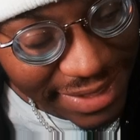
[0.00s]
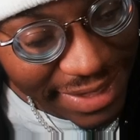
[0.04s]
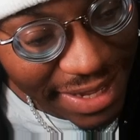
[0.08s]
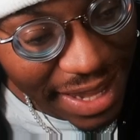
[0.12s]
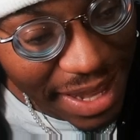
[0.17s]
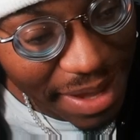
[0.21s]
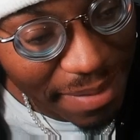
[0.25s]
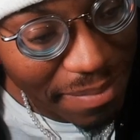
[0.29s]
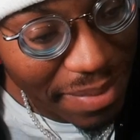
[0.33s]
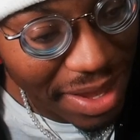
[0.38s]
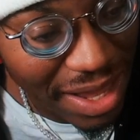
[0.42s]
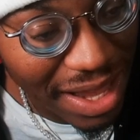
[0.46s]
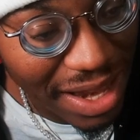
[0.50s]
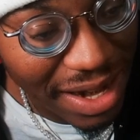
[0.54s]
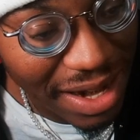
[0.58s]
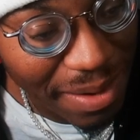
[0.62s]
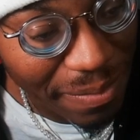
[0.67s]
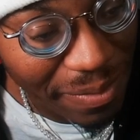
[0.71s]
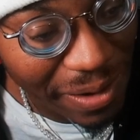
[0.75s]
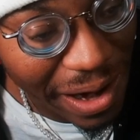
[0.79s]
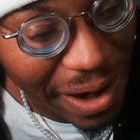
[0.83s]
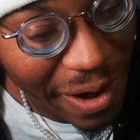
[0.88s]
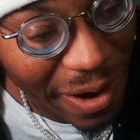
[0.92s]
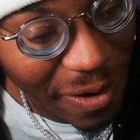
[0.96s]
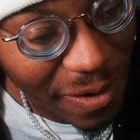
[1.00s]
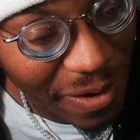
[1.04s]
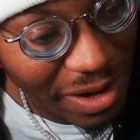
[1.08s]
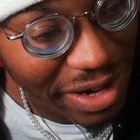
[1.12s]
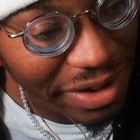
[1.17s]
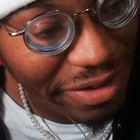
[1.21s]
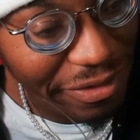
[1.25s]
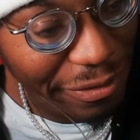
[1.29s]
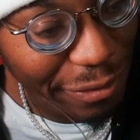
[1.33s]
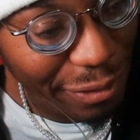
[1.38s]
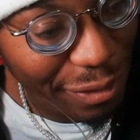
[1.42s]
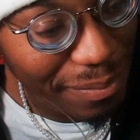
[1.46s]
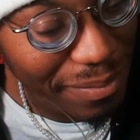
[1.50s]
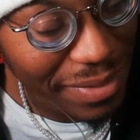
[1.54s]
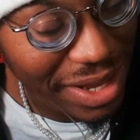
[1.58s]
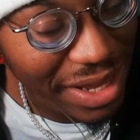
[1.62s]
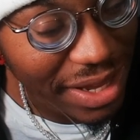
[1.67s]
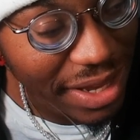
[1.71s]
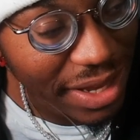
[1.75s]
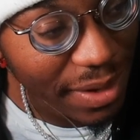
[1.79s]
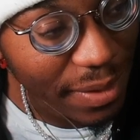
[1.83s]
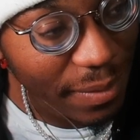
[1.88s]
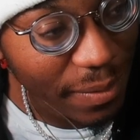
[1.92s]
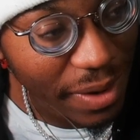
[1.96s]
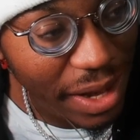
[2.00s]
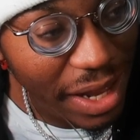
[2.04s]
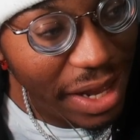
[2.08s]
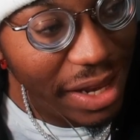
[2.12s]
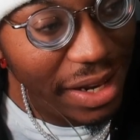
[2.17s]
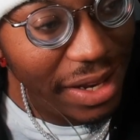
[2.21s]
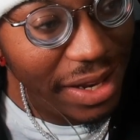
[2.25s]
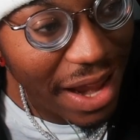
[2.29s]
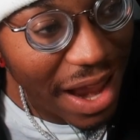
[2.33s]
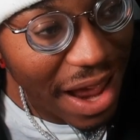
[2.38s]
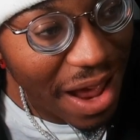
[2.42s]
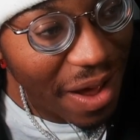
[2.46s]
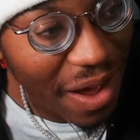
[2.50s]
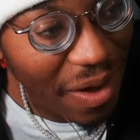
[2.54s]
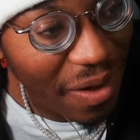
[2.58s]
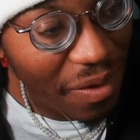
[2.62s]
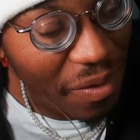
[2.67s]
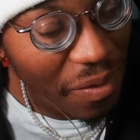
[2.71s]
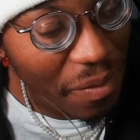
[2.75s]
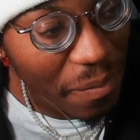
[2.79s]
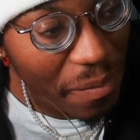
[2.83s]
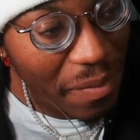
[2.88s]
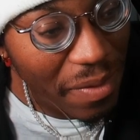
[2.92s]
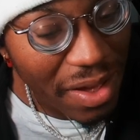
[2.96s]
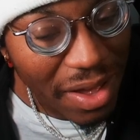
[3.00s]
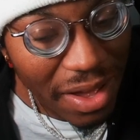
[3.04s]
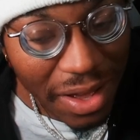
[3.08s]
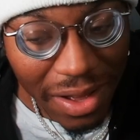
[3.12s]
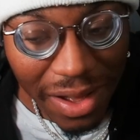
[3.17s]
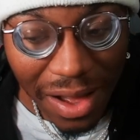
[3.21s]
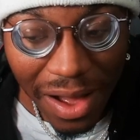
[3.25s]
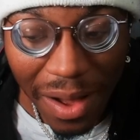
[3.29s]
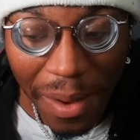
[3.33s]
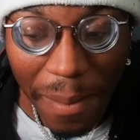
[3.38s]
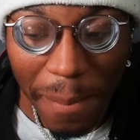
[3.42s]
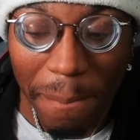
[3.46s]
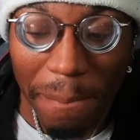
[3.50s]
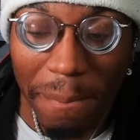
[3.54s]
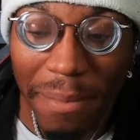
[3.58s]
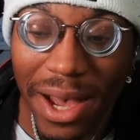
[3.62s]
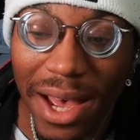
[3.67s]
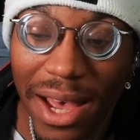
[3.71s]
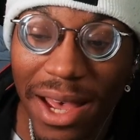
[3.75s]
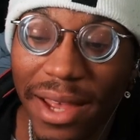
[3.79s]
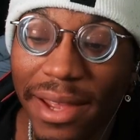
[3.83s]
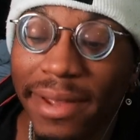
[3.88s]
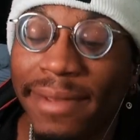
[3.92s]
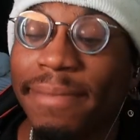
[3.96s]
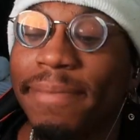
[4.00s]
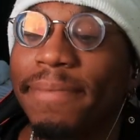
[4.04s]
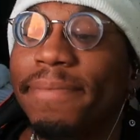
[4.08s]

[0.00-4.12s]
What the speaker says: not been a priority for me right now. But